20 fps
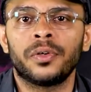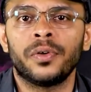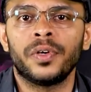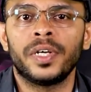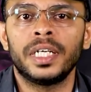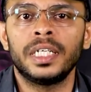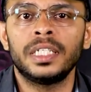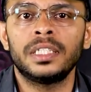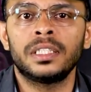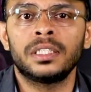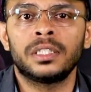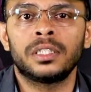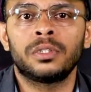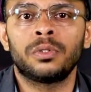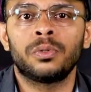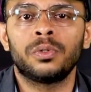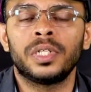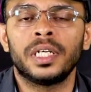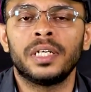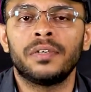queries
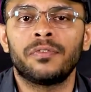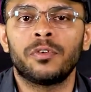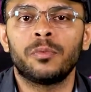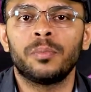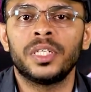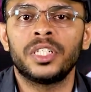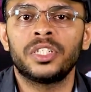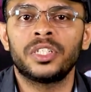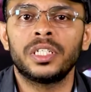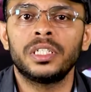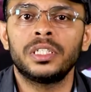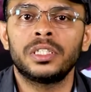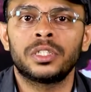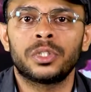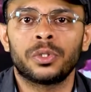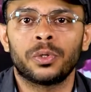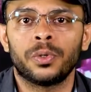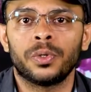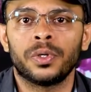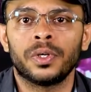through the information
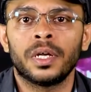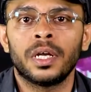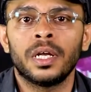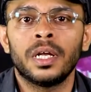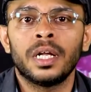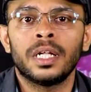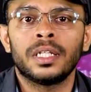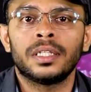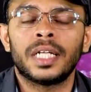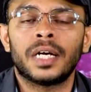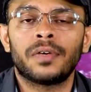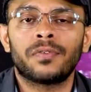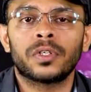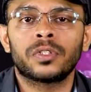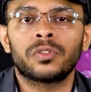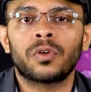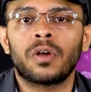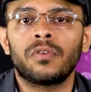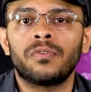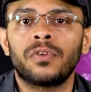shown. That
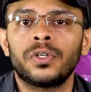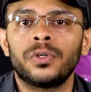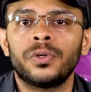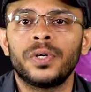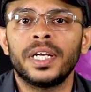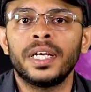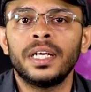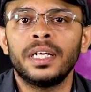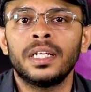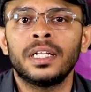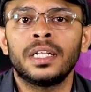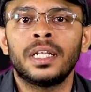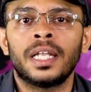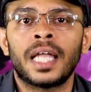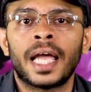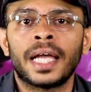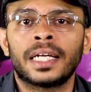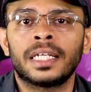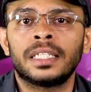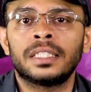was all for today.
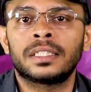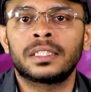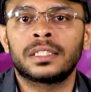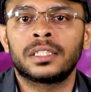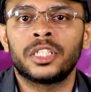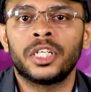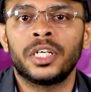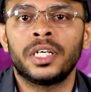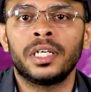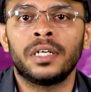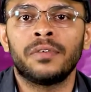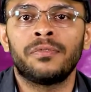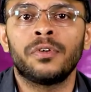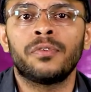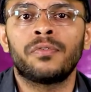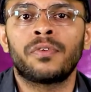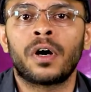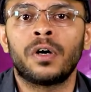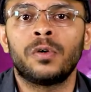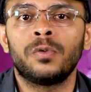Like and share if you
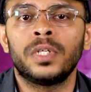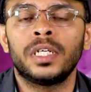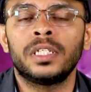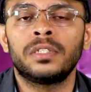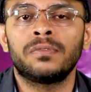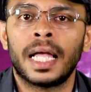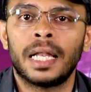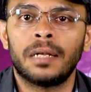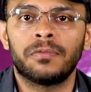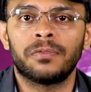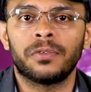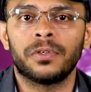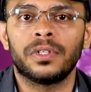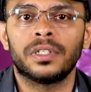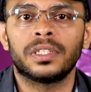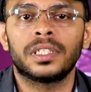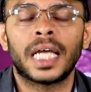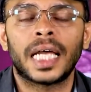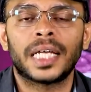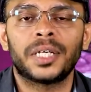found this
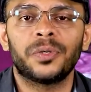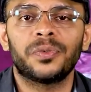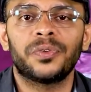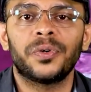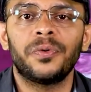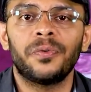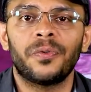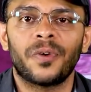helpful. Thank you for